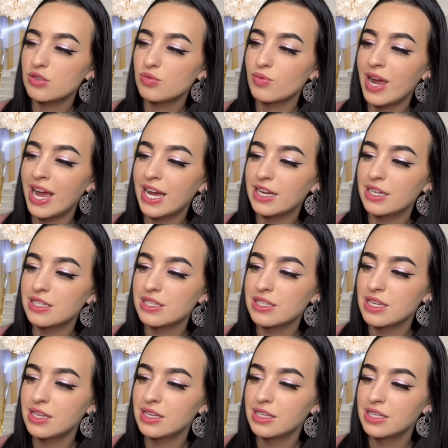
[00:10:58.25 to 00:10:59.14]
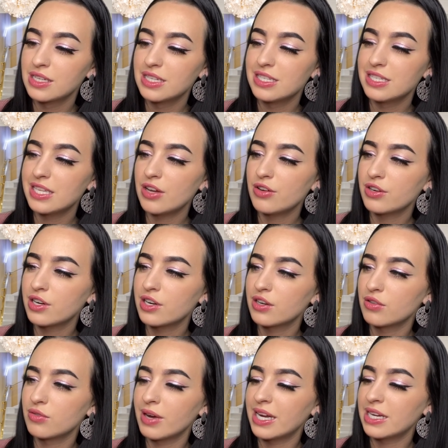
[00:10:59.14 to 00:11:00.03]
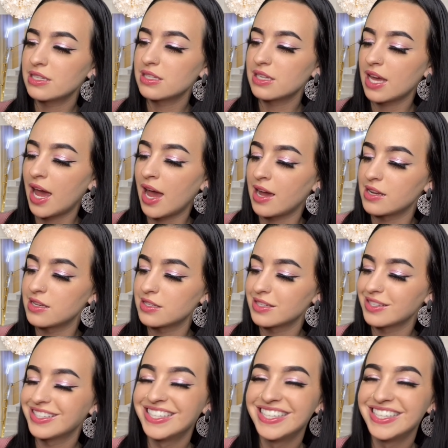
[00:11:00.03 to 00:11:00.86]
Rex cat.